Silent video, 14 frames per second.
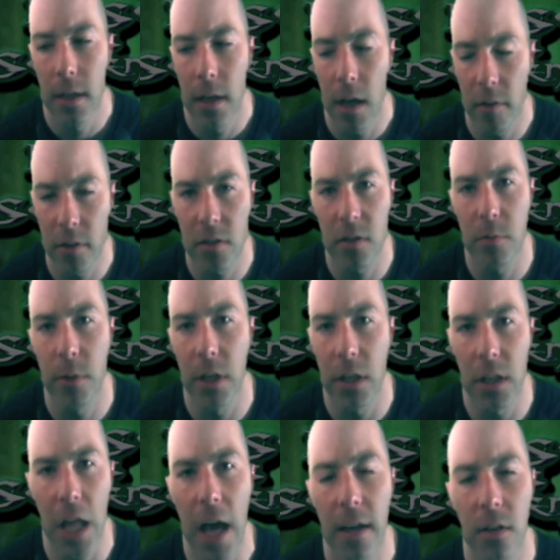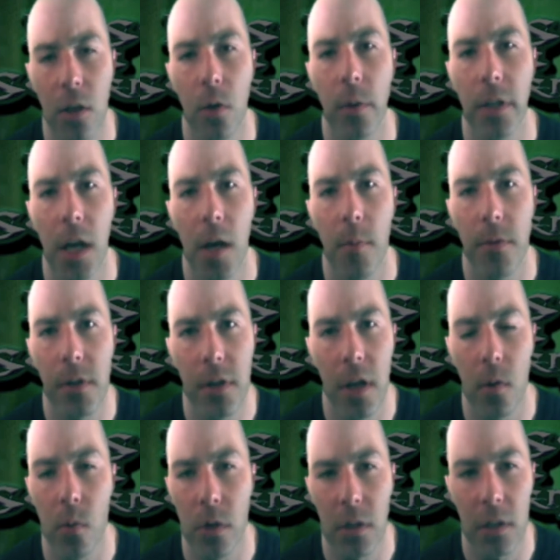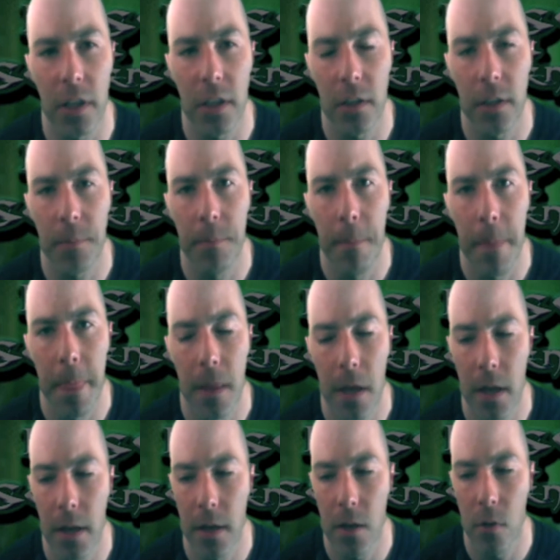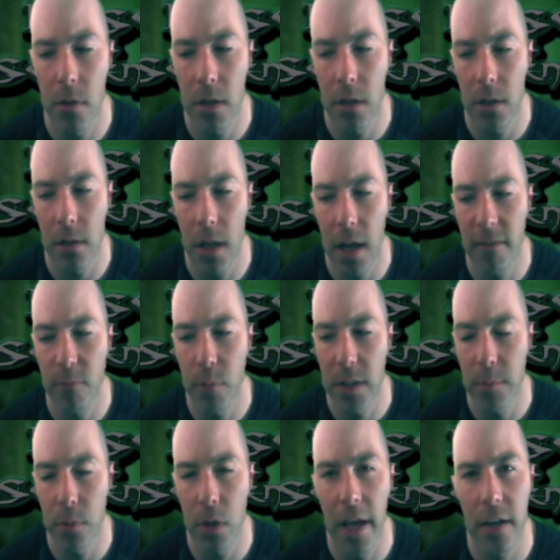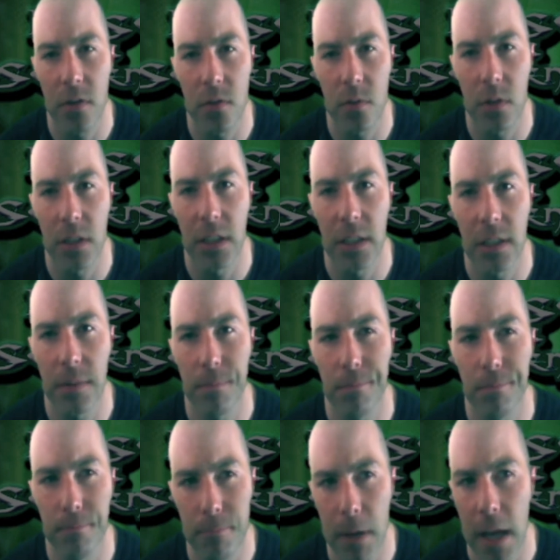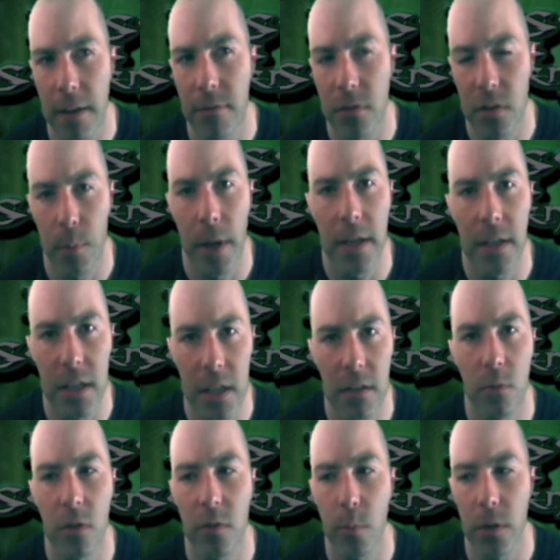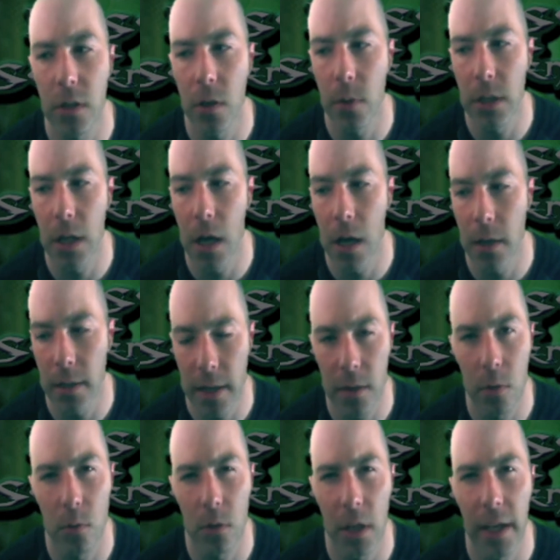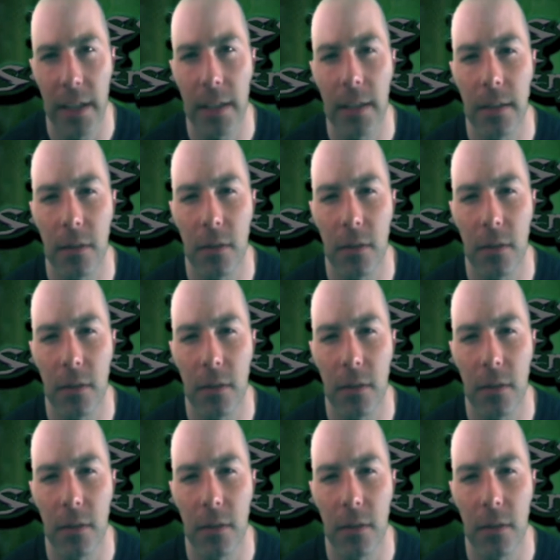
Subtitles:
obviously been a lot going on with the network lately, and I know that a lot of people actually have some idea of what's been going on, and I don't like